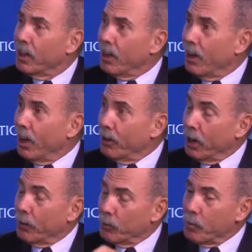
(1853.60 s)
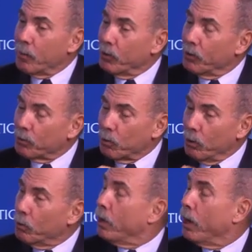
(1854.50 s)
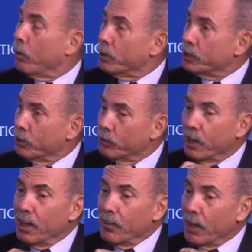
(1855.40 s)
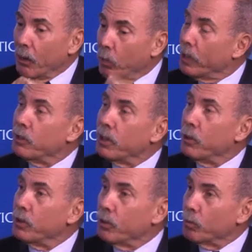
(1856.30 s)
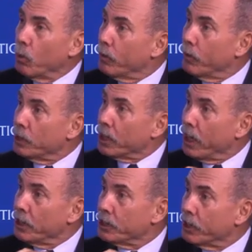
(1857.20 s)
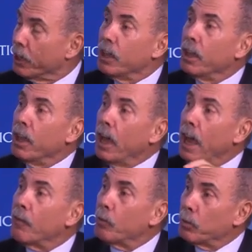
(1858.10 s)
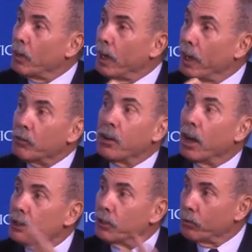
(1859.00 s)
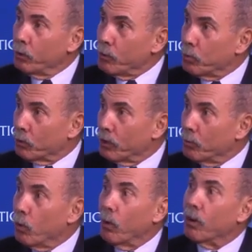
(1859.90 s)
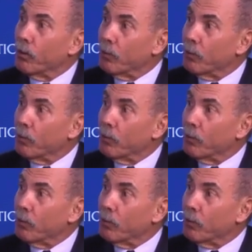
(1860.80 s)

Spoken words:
that I remember this quote well, which is that when you go to your Board of Education, have a plan. It's not just 3% more or